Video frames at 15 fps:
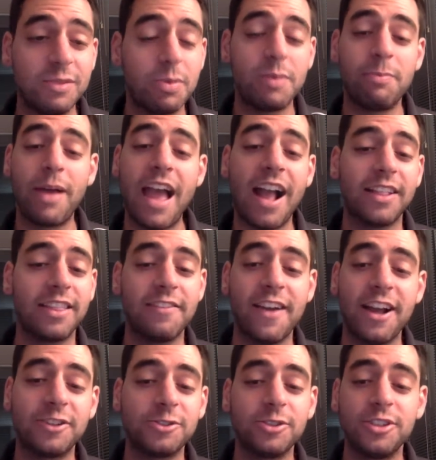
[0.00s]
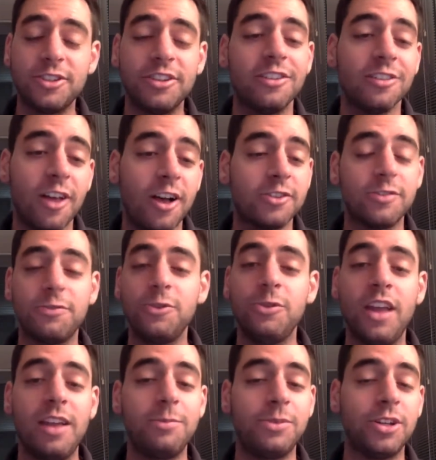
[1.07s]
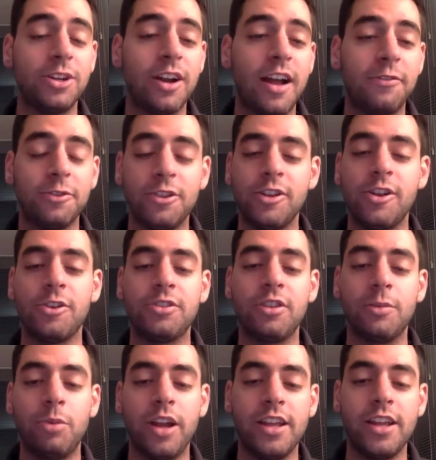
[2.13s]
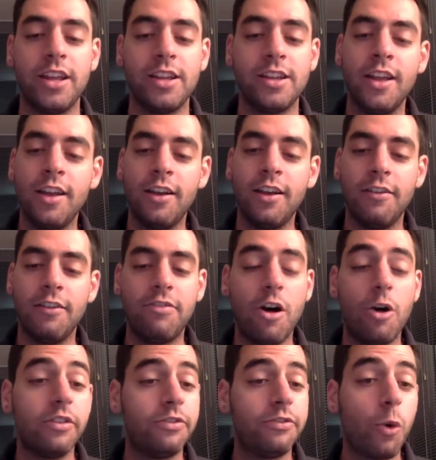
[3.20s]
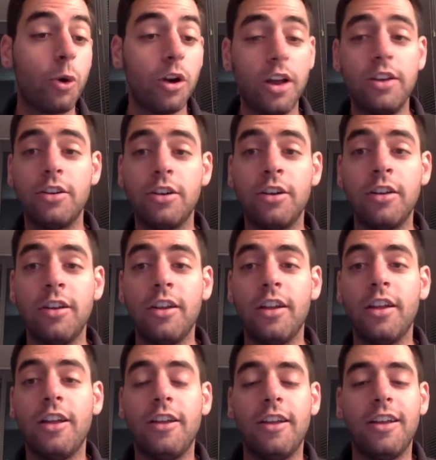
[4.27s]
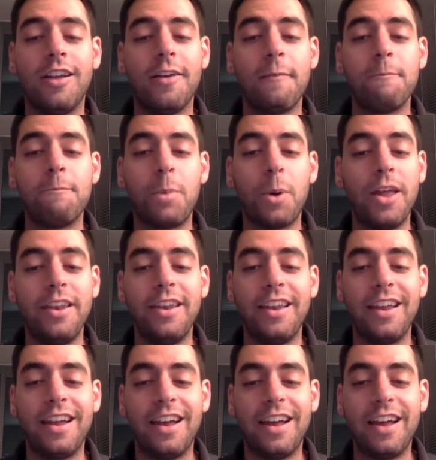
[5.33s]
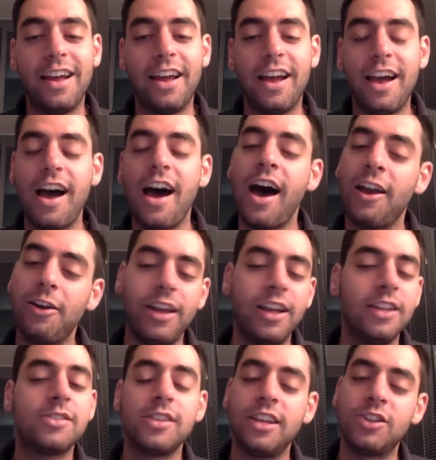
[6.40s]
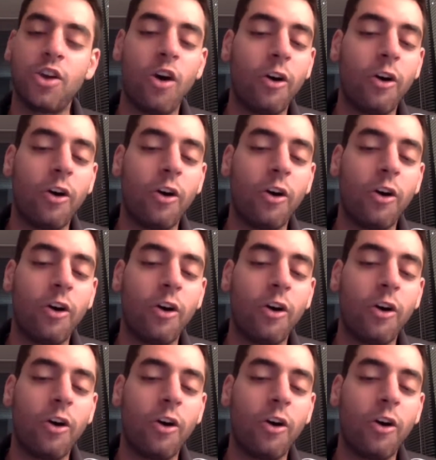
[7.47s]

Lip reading: And since he's been back, they've actually lost a few games here after the All-Star break, fallen to 4 under. But I don't know.